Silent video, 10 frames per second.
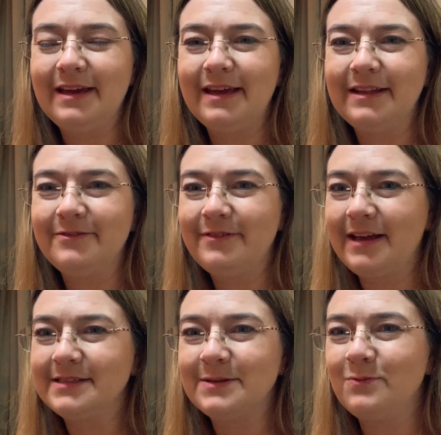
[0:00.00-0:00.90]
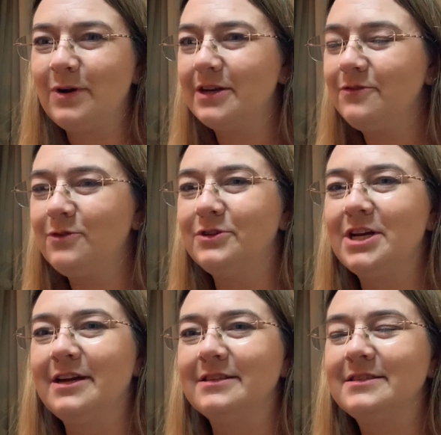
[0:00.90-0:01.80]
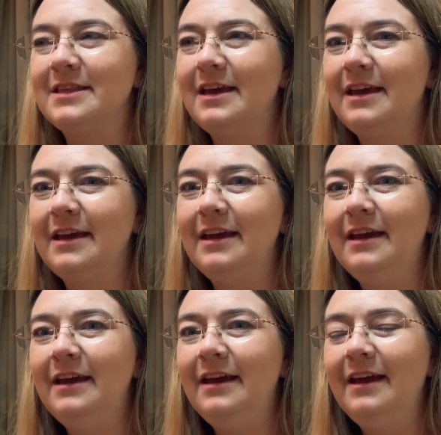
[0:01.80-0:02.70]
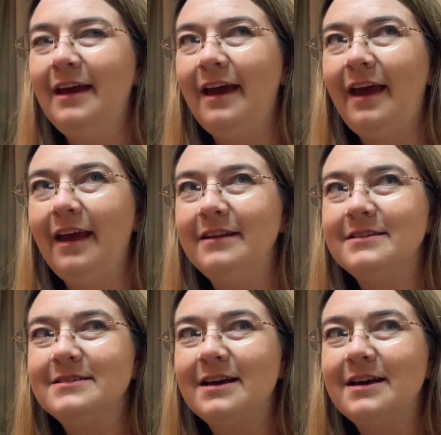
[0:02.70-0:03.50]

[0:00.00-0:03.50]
and found some wonderful charts there. And